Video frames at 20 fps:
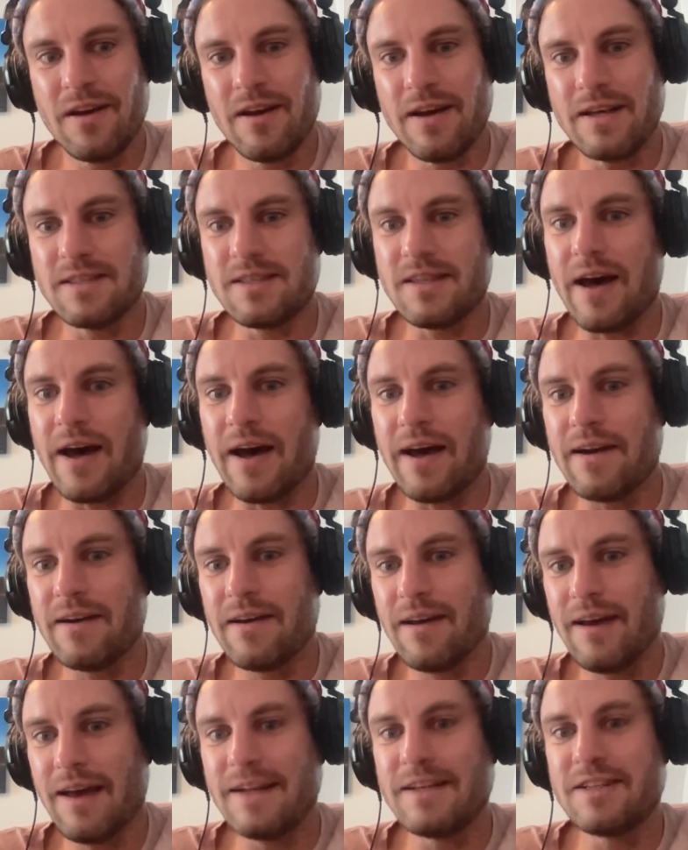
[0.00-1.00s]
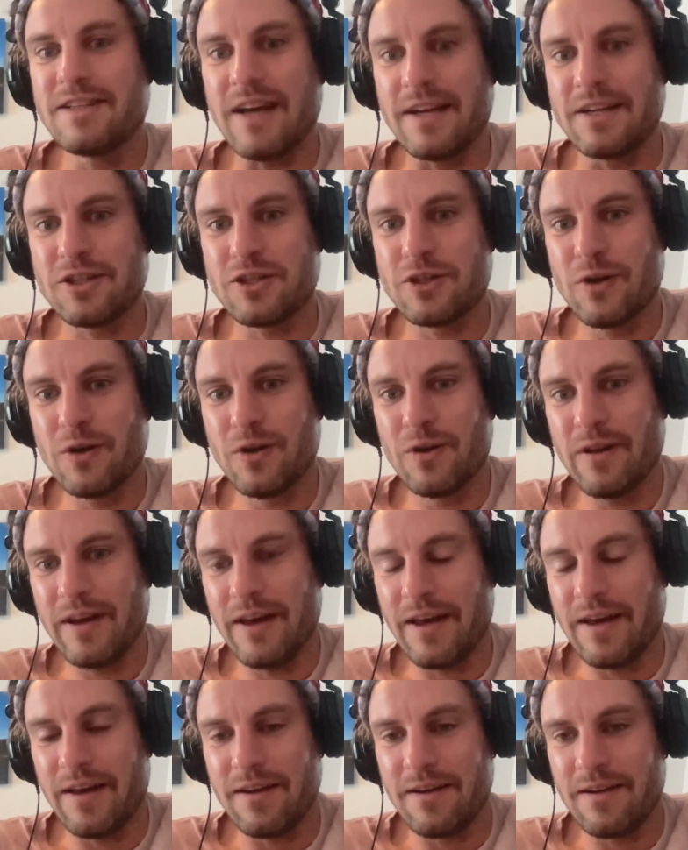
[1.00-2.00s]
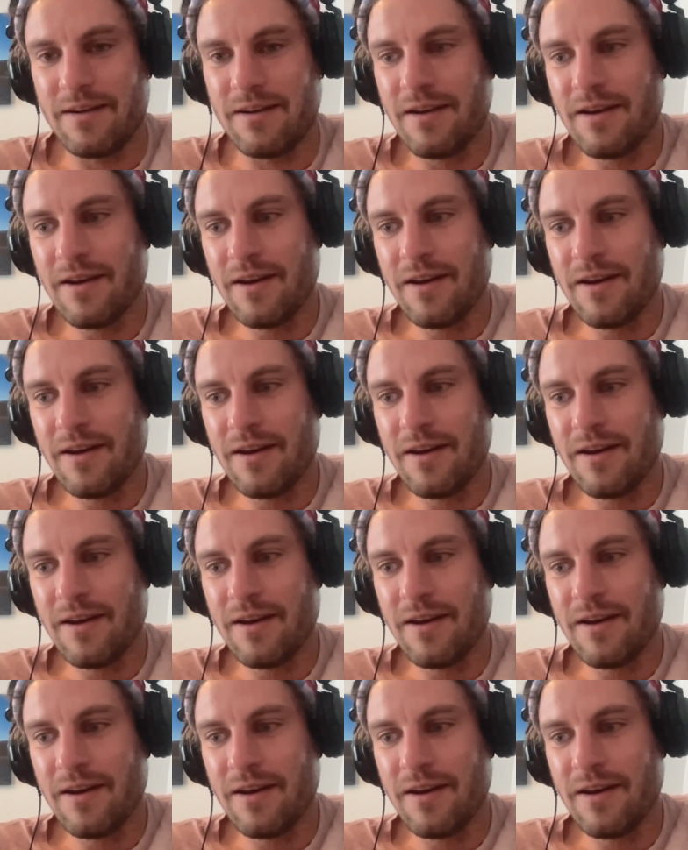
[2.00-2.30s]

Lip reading: Is that intentional and